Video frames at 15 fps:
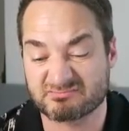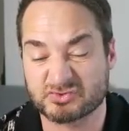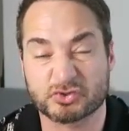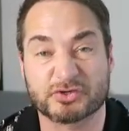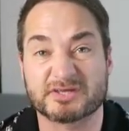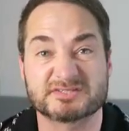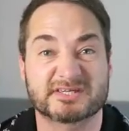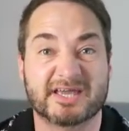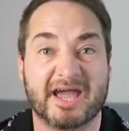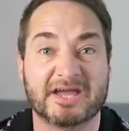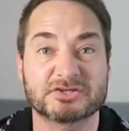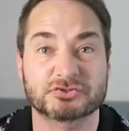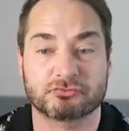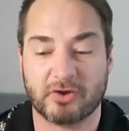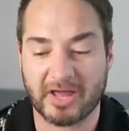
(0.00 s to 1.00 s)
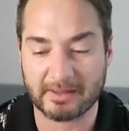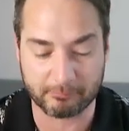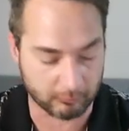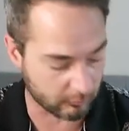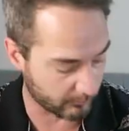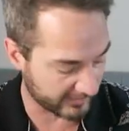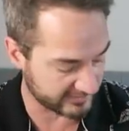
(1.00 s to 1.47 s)
done it as a cash
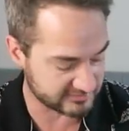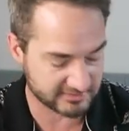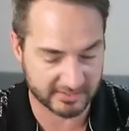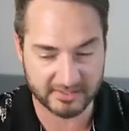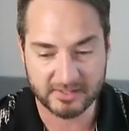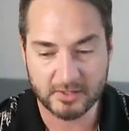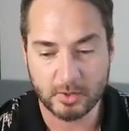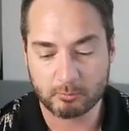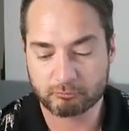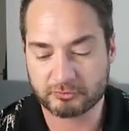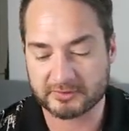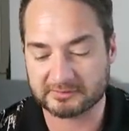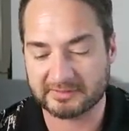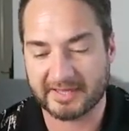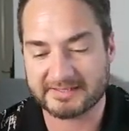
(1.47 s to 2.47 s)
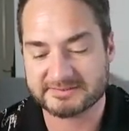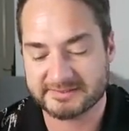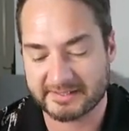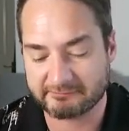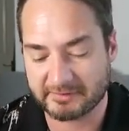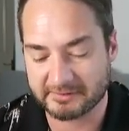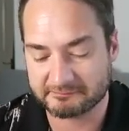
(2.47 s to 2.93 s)
grab or a way to print less to
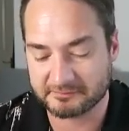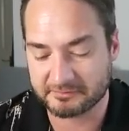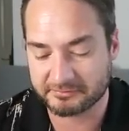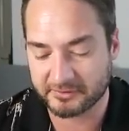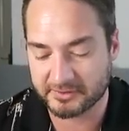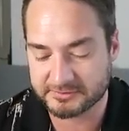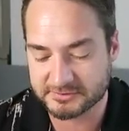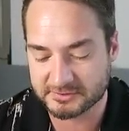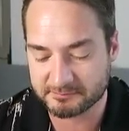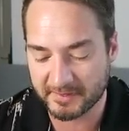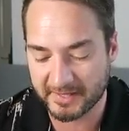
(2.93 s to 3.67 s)
get ready for the 30th